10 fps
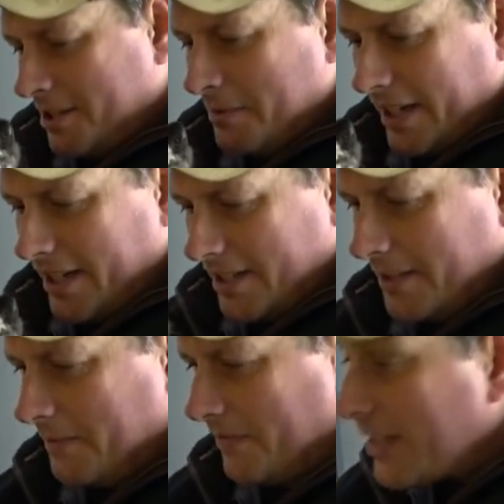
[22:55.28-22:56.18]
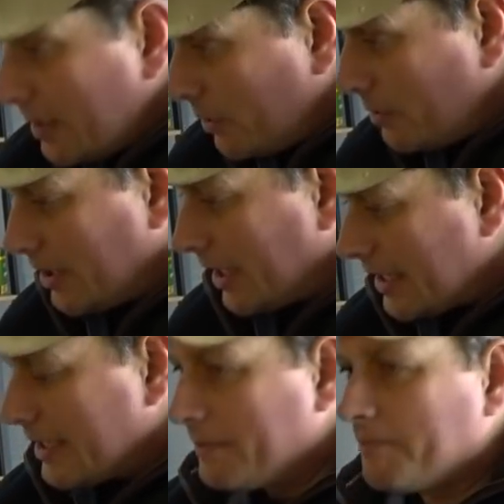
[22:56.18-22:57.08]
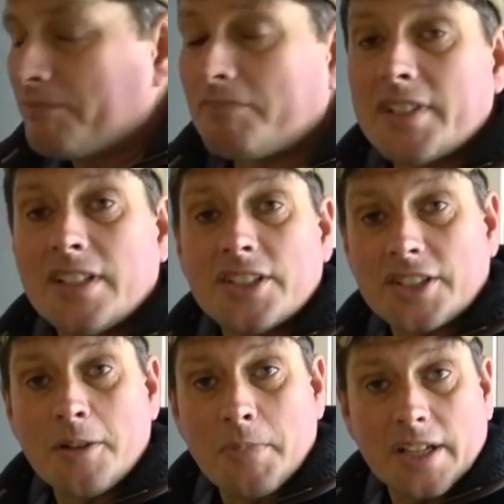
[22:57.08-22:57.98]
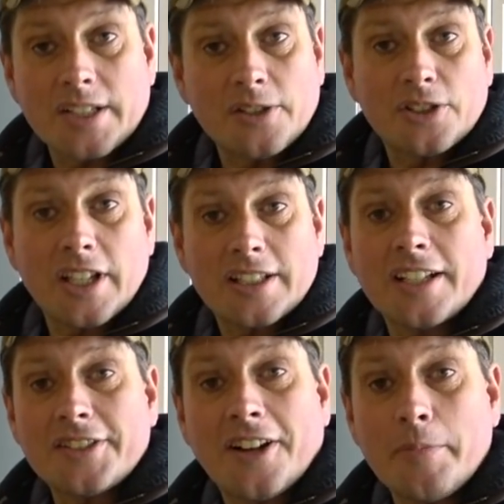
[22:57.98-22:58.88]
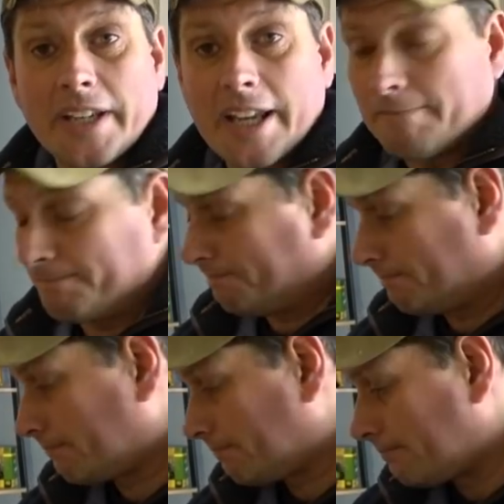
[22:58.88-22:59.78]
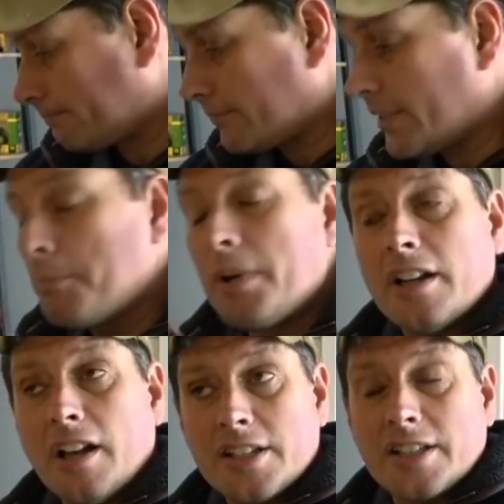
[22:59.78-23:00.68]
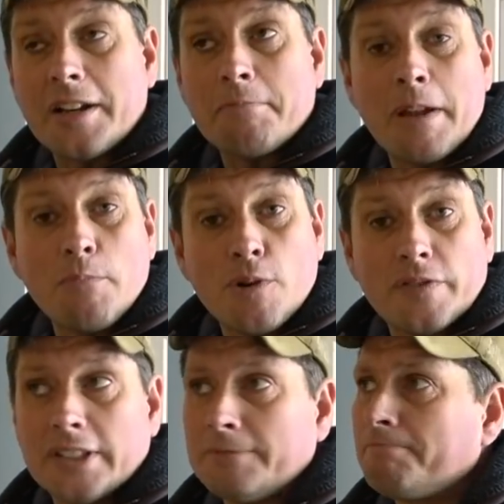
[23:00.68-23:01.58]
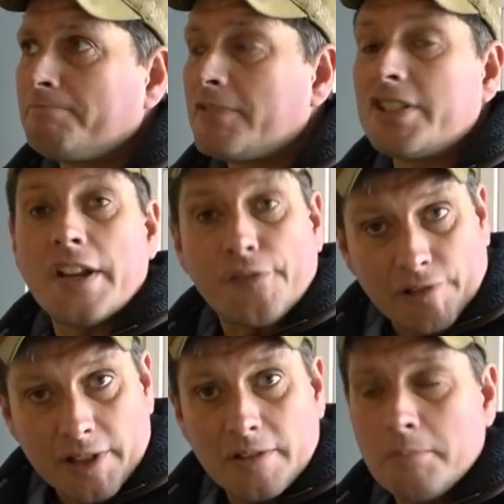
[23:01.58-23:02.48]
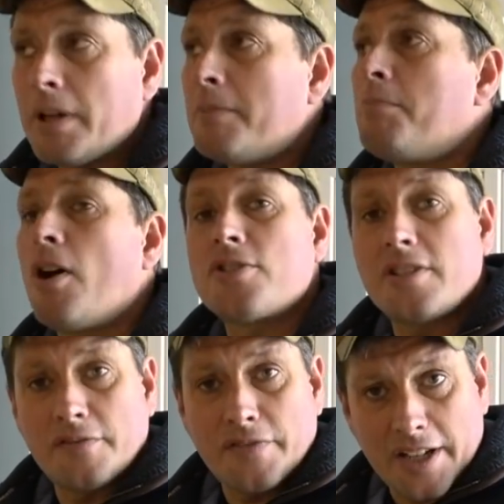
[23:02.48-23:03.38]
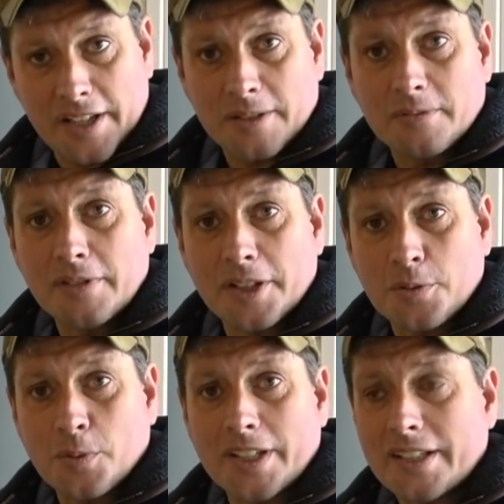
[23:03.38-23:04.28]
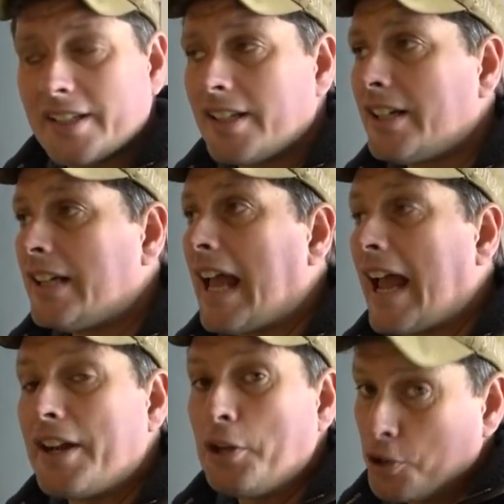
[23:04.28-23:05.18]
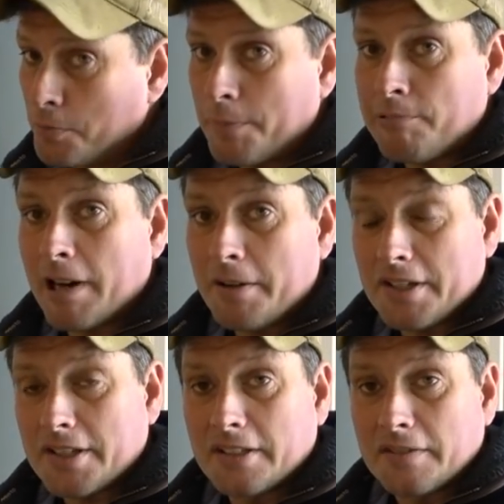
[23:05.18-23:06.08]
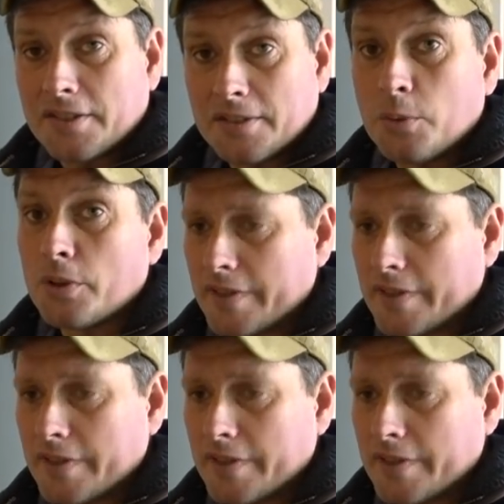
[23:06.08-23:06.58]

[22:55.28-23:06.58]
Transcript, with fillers: time again, is it? Is that what you say, is it? So, muckers, looks like it's that time again. But like I said, a bit more of a different but positive video this week. And you should be proud of yourselves, all